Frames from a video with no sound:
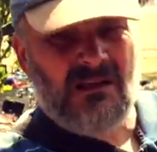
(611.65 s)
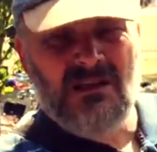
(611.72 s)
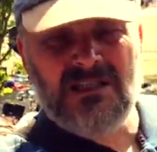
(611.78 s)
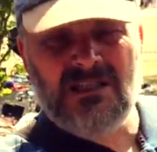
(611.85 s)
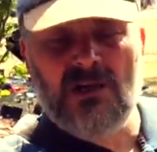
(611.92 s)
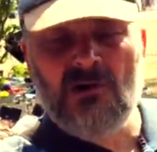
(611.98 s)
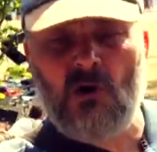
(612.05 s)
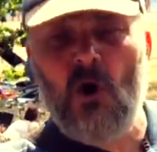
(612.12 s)

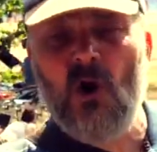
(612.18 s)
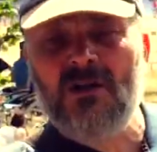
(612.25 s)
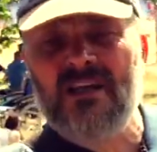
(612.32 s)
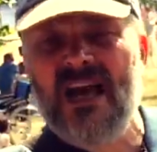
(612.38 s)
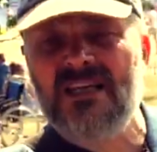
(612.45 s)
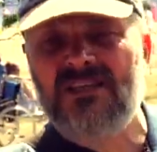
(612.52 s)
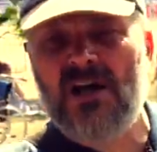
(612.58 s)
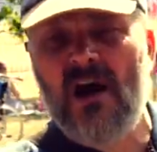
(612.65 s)
There's a court
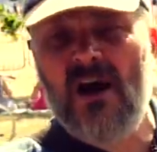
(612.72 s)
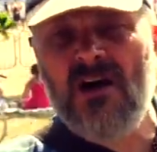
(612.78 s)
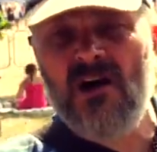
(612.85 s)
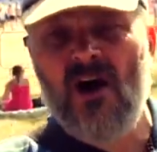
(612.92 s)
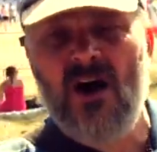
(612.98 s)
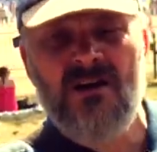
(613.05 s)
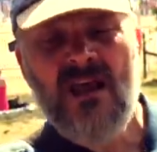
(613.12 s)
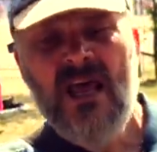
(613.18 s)
case going
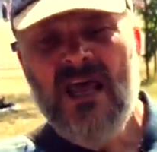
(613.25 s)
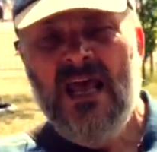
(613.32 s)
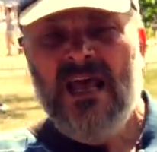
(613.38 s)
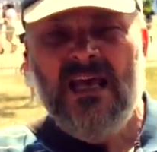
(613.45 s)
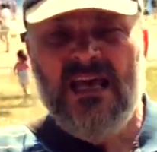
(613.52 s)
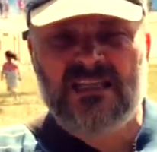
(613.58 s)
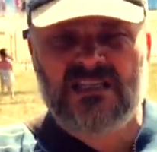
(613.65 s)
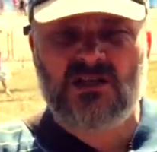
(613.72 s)
on.
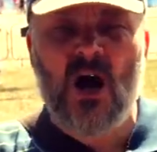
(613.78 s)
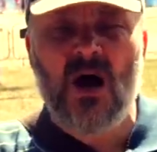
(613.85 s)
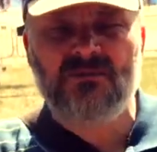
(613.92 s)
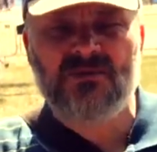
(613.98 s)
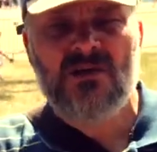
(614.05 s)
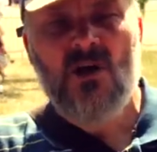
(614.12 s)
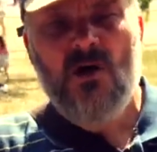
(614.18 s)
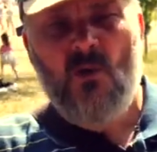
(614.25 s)
He
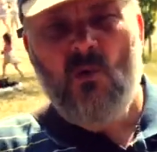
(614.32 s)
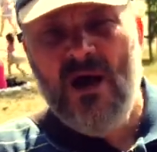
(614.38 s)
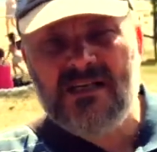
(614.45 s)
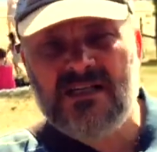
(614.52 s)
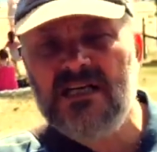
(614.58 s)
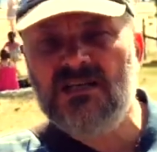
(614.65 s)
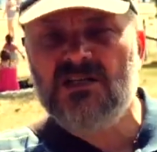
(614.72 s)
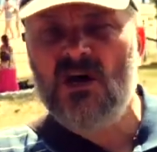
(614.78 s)
stopped,
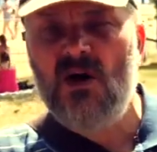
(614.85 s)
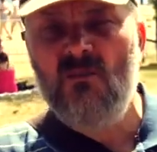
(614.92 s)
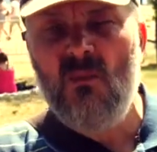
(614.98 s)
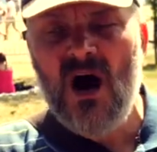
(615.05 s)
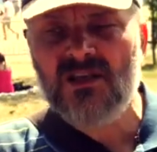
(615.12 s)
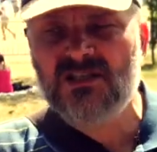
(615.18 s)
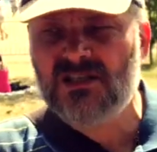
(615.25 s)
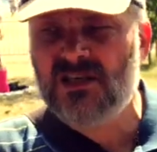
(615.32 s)
went into a
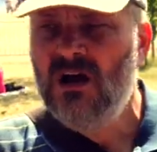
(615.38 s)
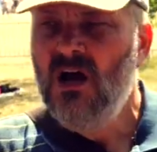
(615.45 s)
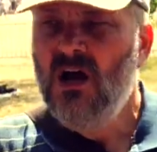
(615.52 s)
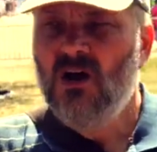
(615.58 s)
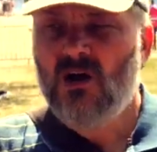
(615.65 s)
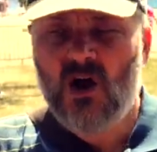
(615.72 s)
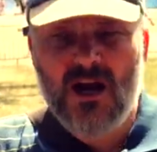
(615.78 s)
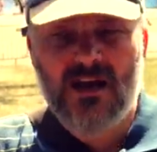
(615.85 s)
mosque,
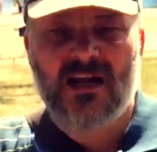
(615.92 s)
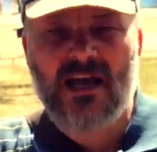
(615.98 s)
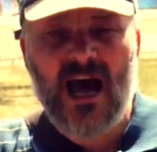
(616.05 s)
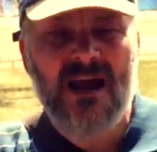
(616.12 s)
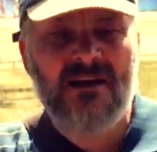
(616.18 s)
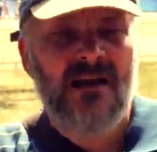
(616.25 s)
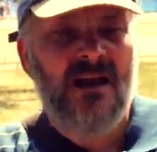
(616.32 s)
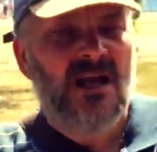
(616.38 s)
got a
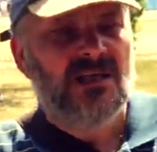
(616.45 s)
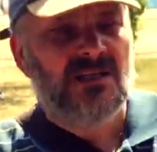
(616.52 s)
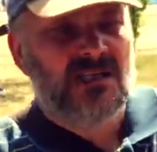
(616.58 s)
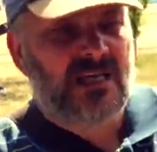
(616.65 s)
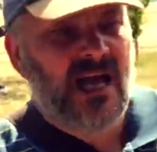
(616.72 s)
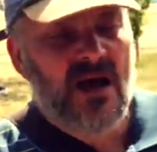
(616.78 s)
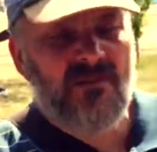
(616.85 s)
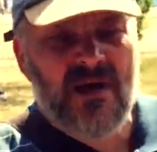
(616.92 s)
gun
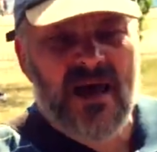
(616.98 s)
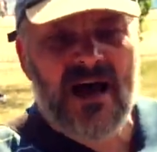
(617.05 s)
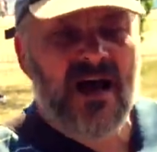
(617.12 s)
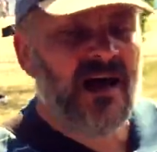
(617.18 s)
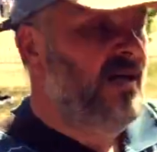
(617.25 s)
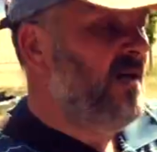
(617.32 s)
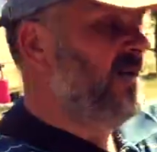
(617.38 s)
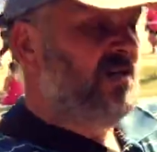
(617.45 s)
to come
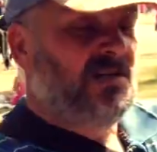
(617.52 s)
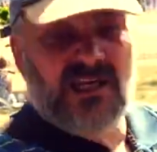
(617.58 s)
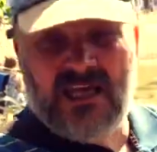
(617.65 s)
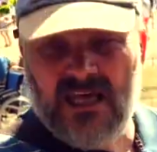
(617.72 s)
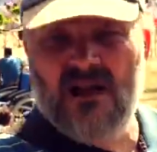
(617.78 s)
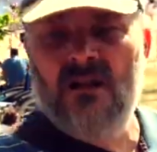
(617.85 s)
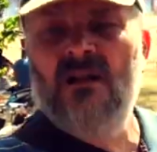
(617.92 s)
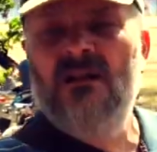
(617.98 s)
here
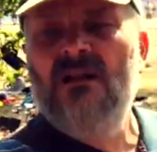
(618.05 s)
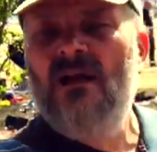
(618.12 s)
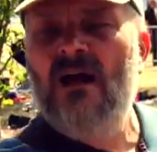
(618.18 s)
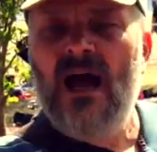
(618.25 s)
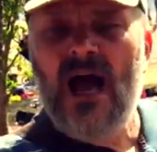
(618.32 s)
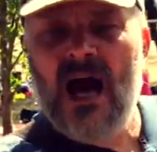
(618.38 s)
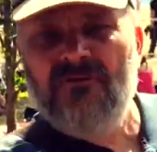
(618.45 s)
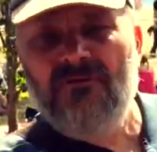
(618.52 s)
to kill
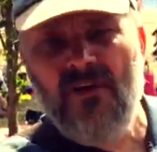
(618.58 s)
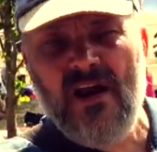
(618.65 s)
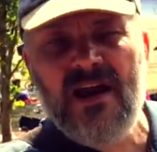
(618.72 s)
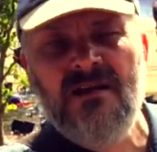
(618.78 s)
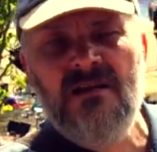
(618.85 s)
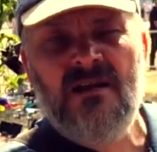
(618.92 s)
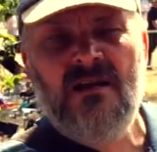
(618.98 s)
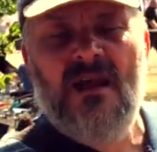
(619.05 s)
our
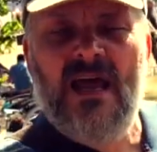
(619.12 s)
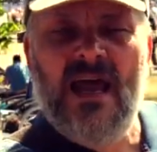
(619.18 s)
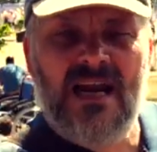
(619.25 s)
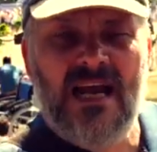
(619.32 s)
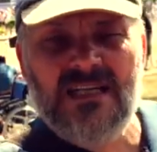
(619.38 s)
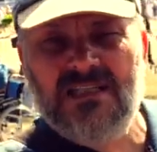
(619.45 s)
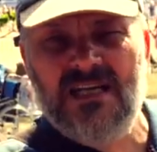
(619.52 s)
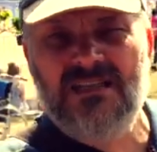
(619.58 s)
friend
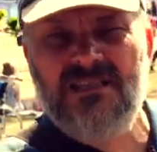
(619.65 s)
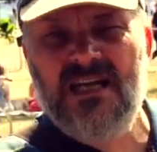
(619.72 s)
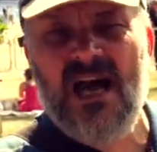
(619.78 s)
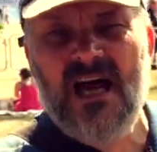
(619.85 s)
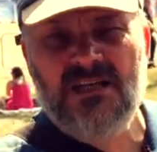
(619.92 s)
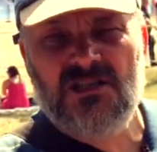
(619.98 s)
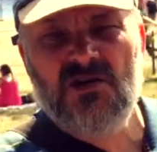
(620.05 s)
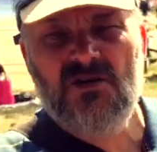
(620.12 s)
and our sister
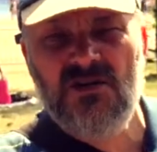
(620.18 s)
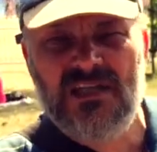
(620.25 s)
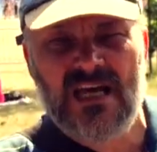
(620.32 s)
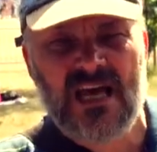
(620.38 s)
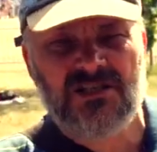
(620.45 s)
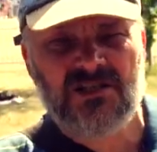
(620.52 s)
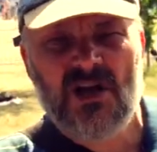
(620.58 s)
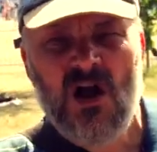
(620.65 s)
Hatun
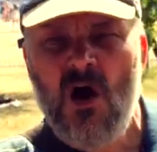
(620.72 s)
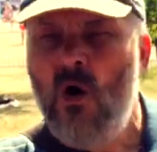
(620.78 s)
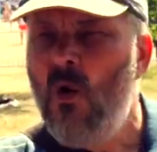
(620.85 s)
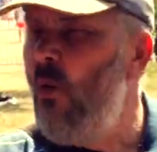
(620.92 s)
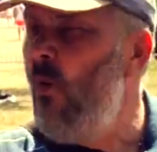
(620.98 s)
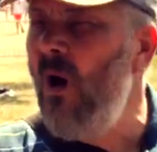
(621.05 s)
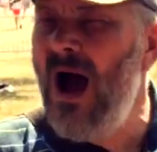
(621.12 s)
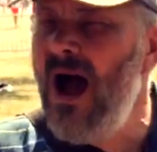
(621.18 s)
Tash.
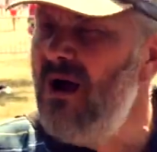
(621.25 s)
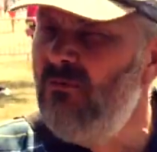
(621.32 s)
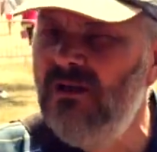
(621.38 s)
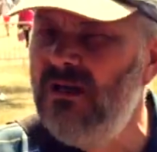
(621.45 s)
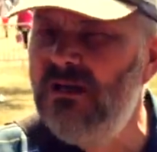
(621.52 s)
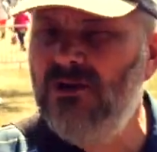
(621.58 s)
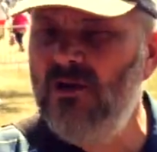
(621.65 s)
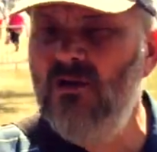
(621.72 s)
Why
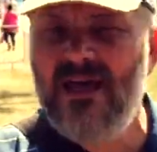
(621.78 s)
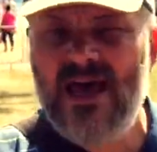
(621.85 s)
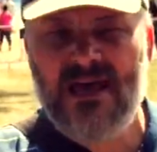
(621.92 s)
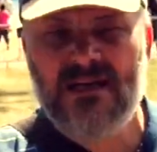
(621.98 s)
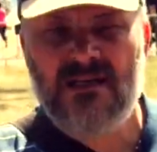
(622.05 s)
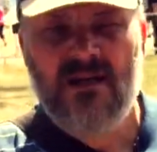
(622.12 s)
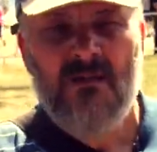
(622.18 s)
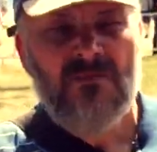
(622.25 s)
would he do
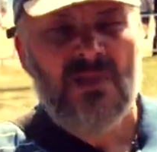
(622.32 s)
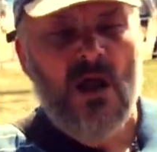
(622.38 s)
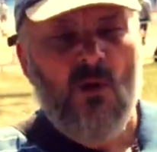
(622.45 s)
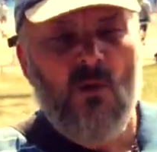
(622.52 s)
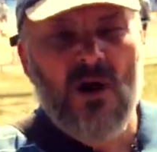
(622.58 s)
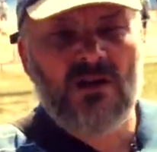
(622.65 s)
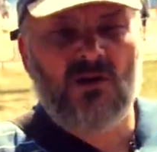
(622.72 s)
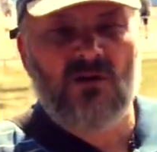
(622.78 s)
that?
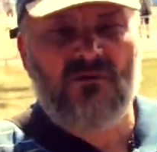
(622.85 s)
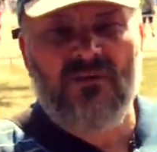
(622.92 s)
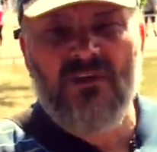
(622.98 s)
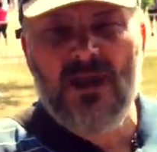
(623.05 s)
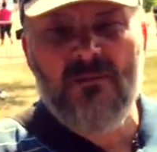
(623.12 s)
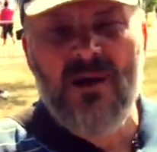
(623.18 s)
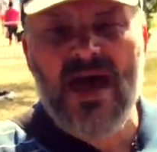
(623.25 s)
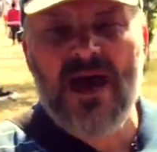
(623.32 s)
What could
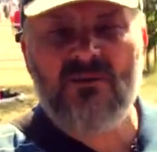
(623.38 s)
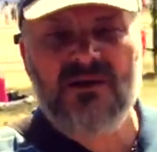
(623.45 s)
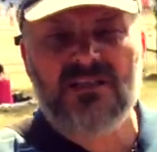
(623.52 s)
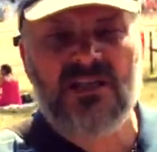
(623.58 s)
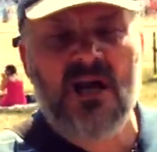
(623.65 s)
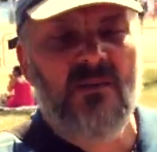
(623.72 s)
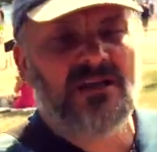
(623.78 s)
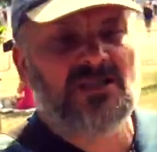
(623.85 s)
fill a man with
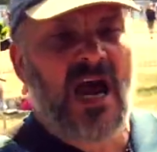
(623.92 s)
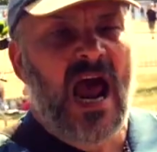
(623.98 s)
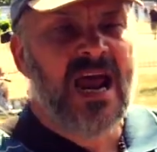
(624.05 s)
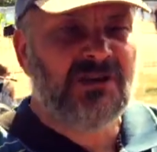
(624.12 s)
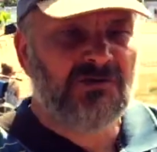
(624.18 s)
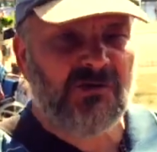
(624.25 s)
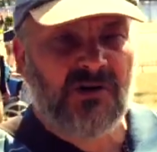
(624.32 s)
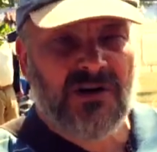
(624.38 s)
so much
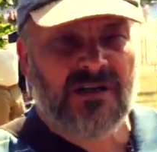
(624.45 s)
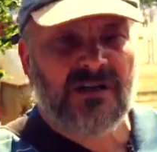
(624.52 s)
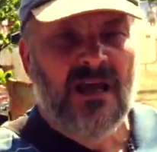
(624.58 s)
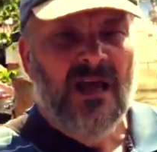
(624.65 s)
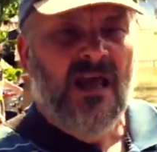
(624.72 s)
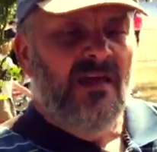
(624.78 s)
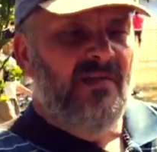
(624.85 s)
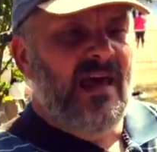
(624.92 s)
hatred
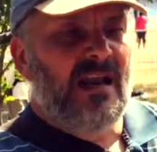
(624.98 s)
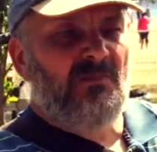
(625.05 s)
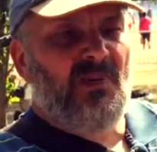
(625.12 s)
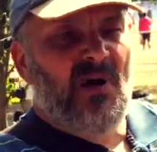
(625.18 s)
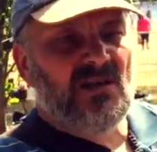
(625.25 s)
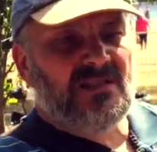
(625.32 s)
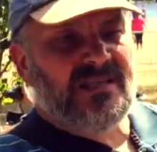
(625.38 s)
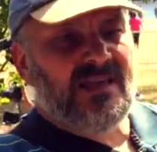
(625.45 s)
that a
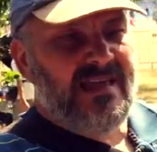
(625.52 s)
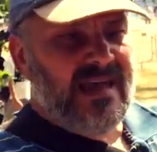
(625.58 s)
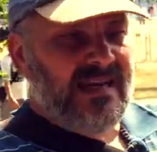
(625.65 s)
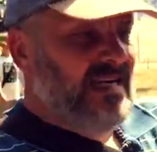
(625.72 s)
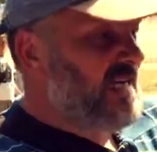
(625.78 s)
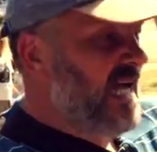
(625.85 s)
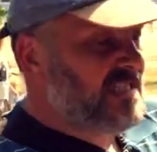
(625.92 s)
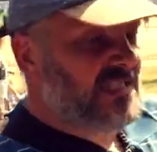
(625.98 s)
person that
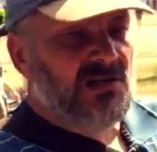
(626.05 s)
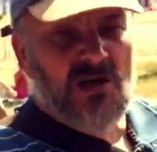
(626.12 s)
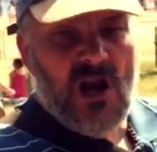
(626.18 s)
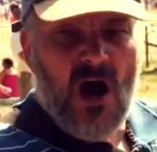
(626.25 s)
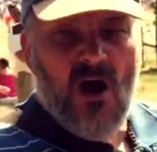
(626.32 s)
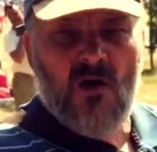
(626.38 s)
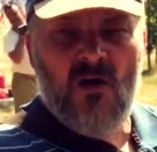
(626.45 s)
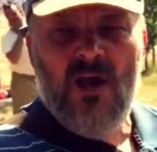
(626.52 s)
he doesn't
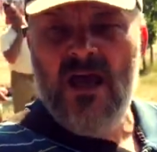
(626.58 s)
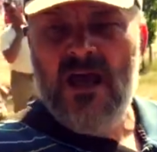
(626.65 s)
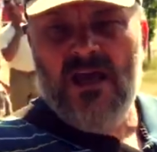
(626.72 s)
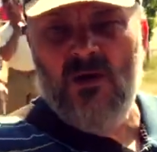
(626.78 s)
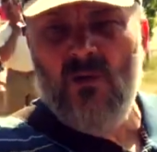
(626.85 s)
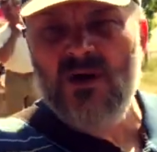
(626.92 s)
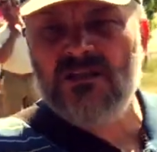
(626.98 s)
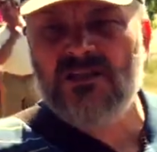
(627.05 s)
know,
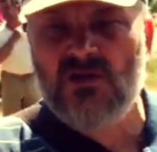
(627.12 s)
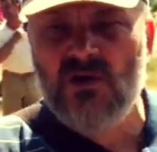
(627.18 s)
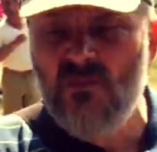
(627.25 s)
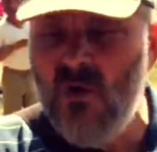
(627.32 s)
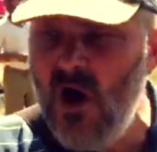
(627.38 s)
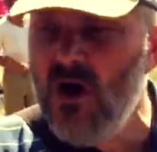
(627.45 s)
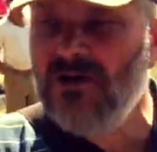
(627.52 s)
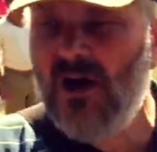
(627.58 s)
he wants to
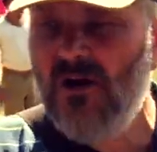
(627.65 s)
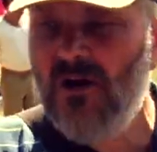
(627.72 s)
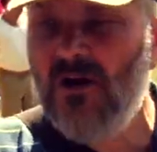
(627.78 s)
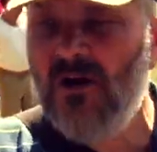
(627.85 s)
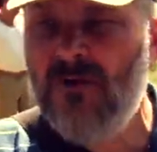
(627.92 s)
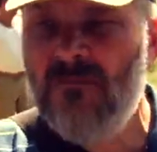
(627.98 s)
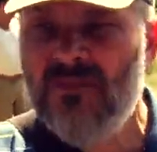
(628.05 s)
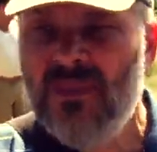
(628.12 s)
murder
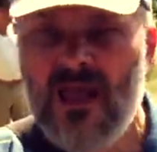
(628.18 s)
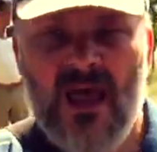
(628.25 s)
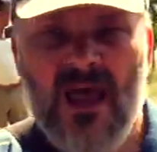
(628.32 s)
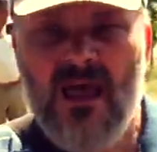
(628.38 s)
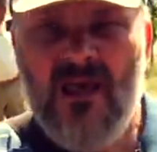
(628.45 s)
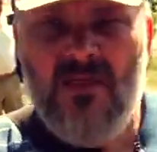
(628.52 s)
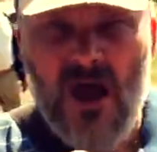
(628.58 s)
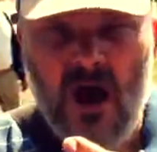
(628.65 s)
her?